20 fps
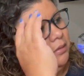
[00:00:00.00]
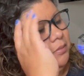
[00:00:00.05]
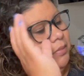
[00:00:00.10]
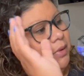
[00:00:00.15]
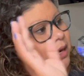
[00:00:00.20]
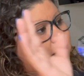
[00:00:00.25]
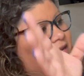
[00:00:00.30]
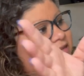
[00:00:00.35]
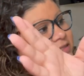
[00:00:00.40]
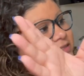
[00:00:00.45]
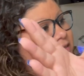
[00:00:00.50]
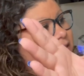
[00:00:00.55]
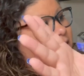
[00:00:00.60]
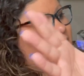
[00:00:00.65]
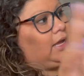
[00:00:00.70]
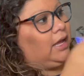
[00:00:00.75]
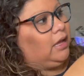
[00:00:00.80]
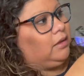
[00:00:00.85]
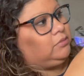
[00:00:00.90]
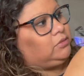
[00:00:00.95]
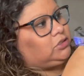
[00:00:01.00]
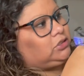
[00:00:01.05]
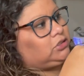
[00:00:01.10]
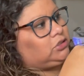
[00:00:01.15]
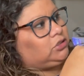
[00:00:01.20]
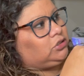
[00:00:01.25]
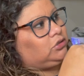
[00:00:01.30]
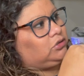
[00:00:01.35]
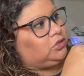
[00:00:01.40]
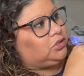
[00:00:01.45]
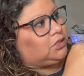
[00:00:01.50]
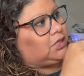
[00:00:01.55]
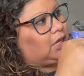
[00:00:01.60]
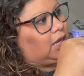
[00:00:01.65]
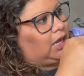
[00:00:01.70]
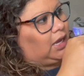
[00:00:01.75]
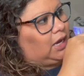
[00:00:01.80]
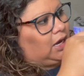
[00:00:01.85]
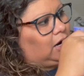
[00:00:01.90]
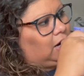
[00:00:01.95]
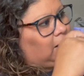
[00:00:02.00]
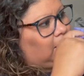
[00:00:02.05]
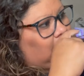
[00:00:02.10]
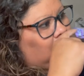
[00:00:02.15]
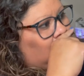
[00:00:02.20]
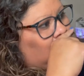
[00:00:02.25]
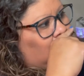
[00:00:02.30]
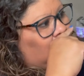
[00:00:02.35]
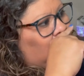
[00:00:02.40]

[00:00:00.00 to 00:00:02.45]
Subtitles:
but I said I'm just so scared